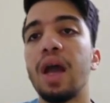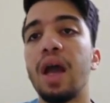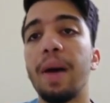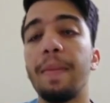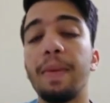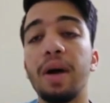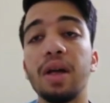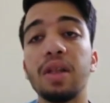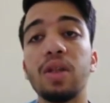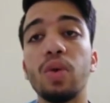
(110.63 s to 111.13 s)

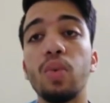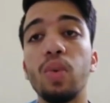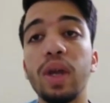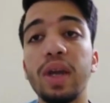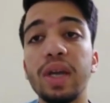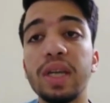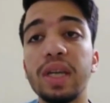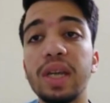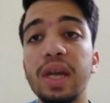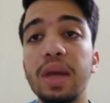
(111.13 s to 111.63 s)
Among the
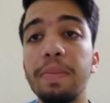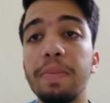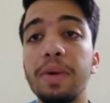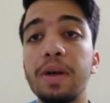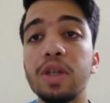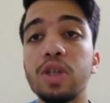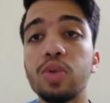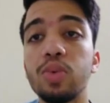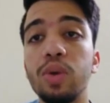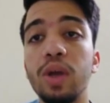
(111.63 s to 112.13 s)
wicket
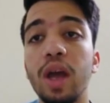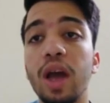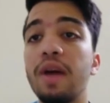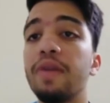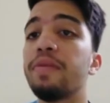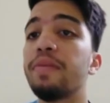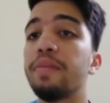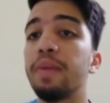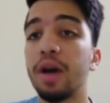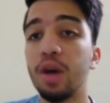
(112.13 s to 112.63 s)
keepers, we
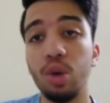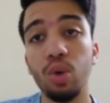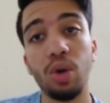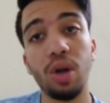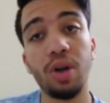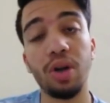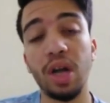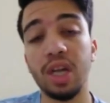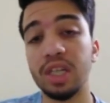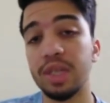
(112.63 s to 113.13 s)
have
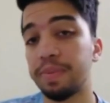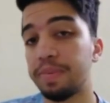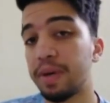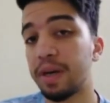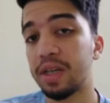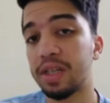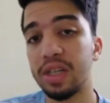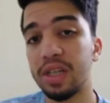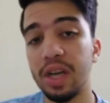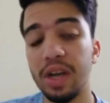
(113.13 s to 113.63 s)
Bhanuka
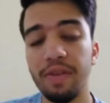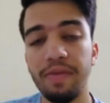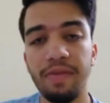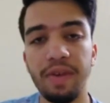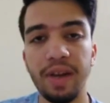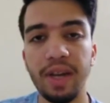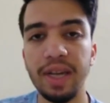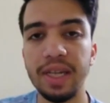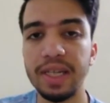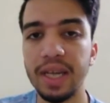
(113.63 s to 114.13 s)
Rajapaksa, a
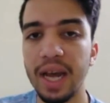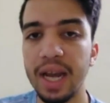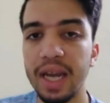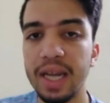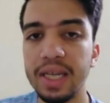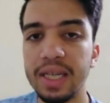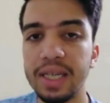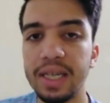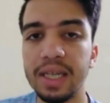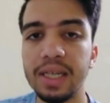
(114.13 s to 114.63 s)
very
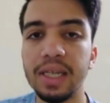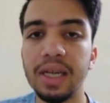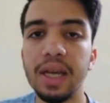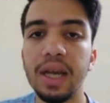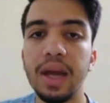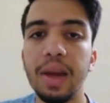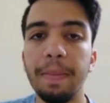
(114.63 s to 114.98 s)
talented